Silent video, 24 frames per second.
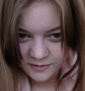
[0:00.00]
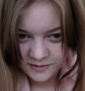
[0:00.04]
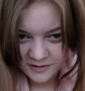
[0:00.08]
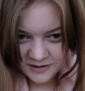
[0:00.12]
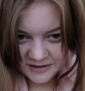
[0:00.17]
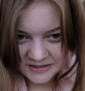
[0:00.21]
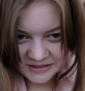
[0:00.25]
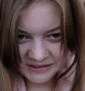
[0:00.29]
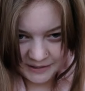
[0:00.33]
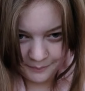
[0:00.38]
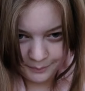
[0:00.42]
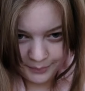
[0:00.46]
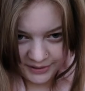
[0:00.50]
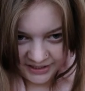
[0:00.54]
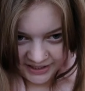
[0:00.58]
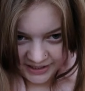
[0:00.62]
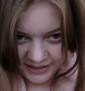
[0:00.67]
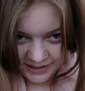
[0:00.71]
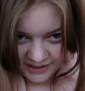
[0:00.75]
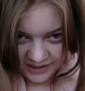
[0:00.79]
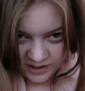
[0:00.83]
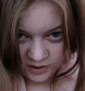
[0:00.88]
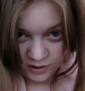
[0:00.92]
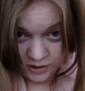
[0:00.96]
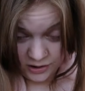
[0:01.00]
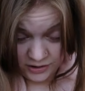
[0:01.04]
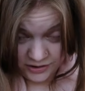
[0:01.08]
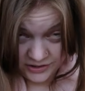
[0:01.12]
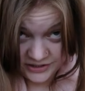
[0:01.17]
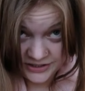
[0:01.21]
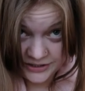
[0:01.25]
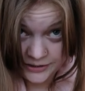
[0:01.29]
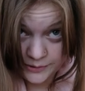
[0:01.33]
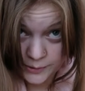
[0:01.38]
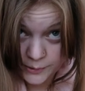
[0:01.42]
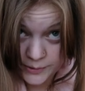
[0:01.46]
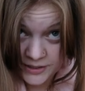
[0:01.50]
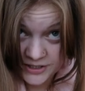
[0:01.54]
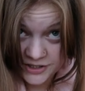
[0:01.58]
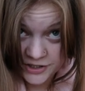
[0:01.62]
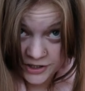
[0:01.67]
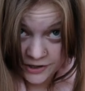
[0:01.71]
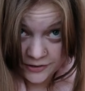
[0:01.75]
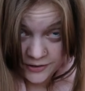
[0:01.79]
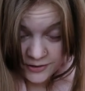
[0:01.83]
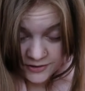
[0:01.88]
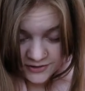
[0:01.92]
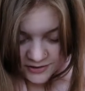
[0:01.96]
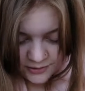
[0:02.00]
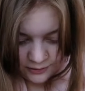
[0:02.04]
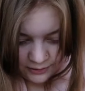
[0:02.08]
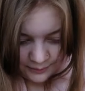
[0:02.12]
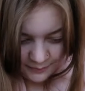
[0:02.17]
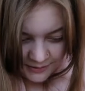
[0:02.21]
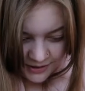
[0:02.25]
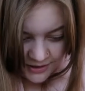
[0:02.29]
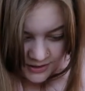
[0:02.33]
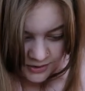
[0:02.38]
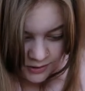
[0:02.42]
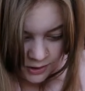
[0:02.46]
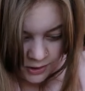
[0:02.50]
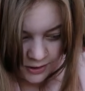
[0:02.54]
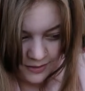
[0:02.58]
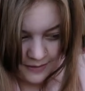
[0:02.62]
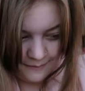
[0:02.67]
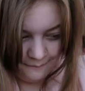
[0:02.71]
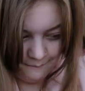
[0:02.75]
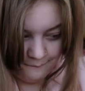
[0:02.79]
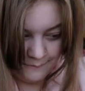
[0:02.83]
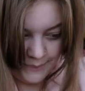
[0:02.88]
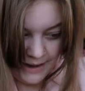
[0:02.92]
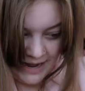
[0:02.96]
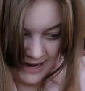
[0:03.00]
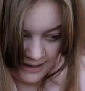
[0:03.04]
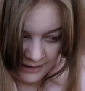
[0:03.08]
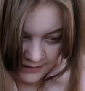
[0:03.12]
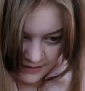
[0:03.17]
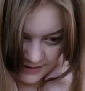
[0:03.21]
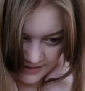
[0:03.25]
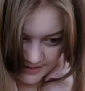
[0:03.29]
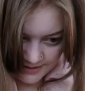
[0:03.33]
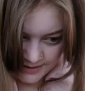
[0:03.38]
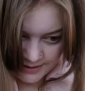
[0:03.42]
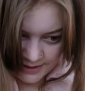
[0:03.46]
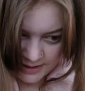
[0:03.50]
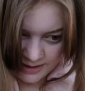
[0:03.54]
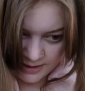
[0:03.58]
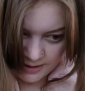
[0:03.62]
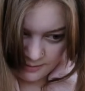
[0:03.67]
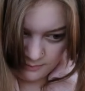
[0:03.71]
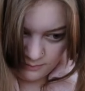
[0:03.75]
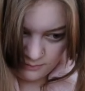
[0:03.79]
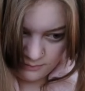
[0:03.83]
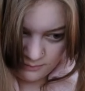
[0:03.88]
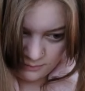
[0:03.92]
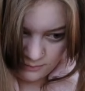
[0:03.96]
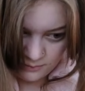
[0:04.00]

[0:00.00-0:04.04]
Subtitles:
clipping it onto each other, so I'm gonna start in the back this time.